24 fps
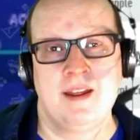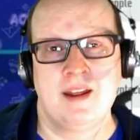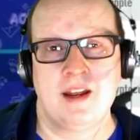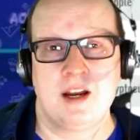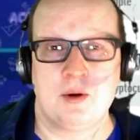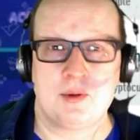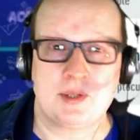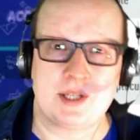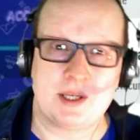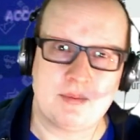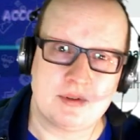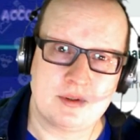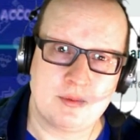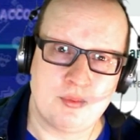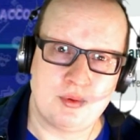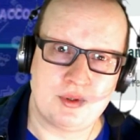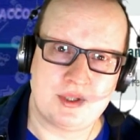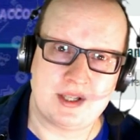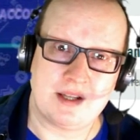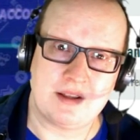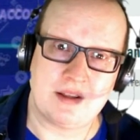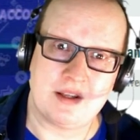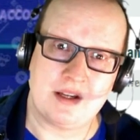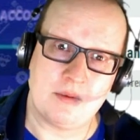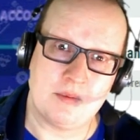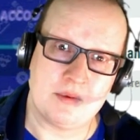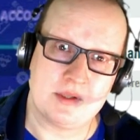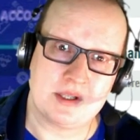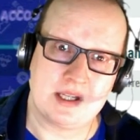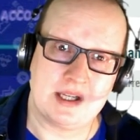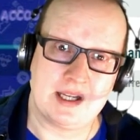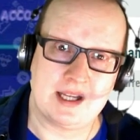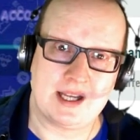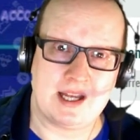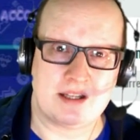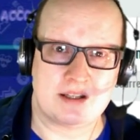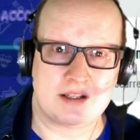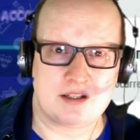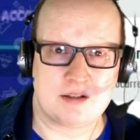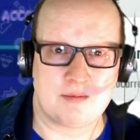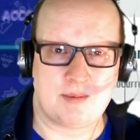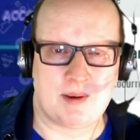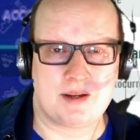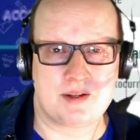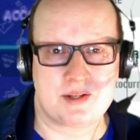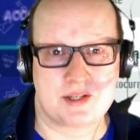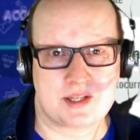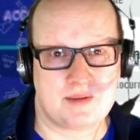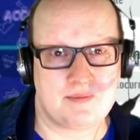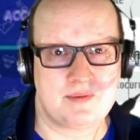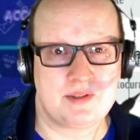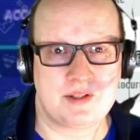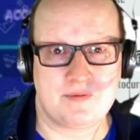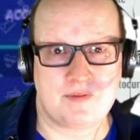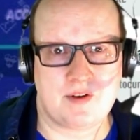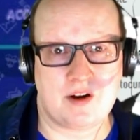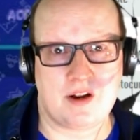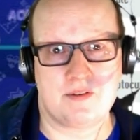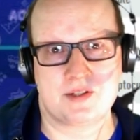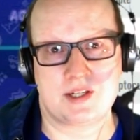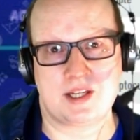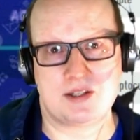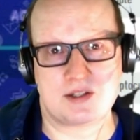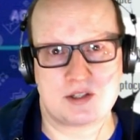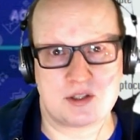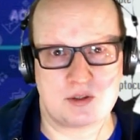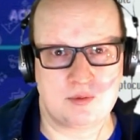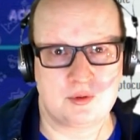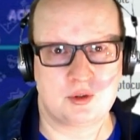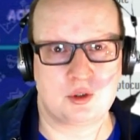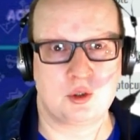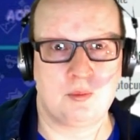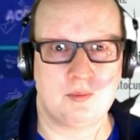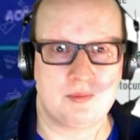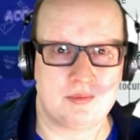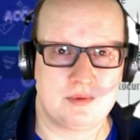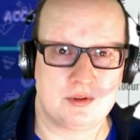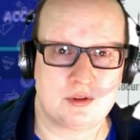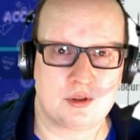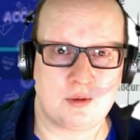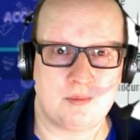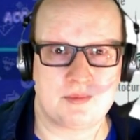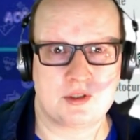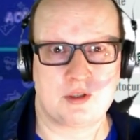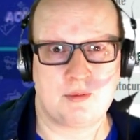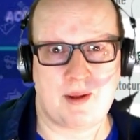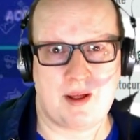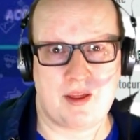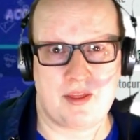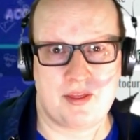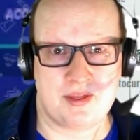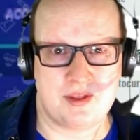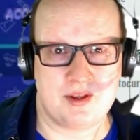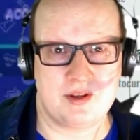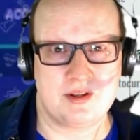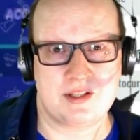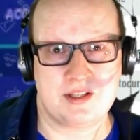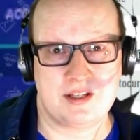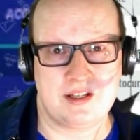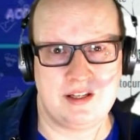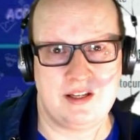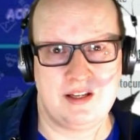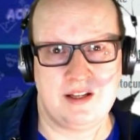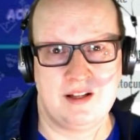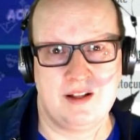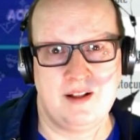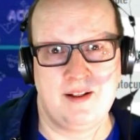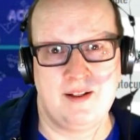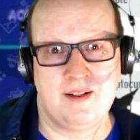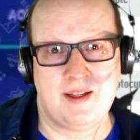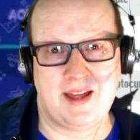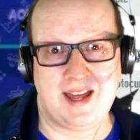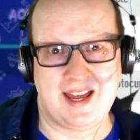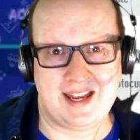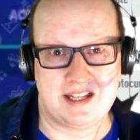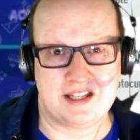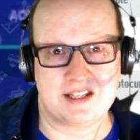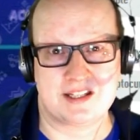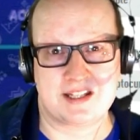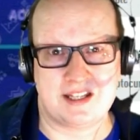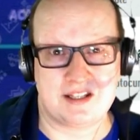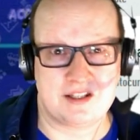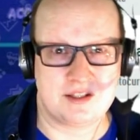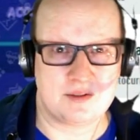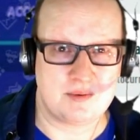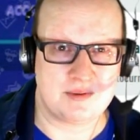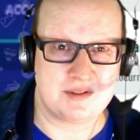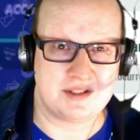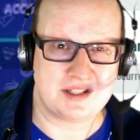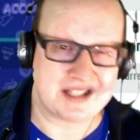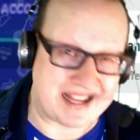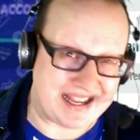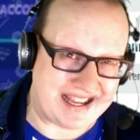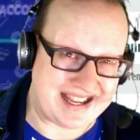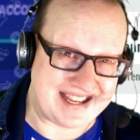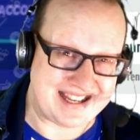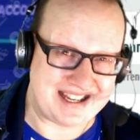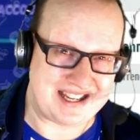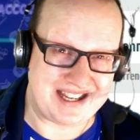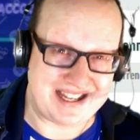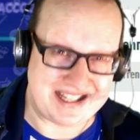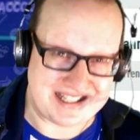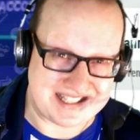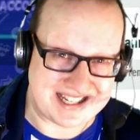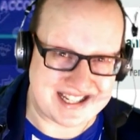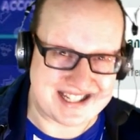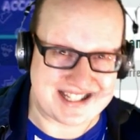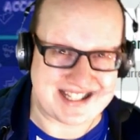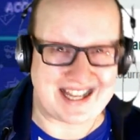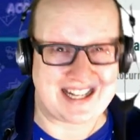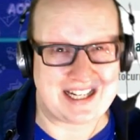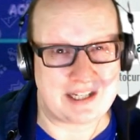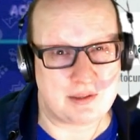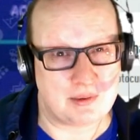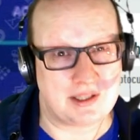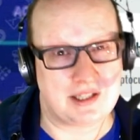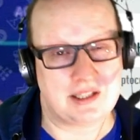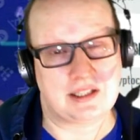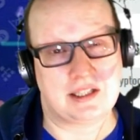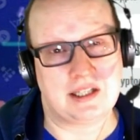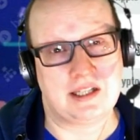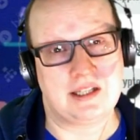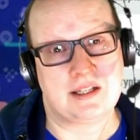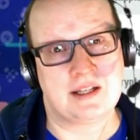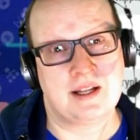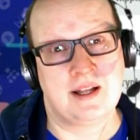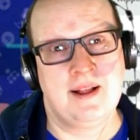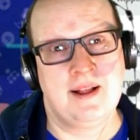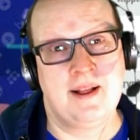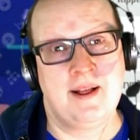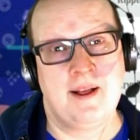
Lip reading: I was able to predict that it was going to get to about 75 cents and dump to about 38 cents, which is exactly what it did.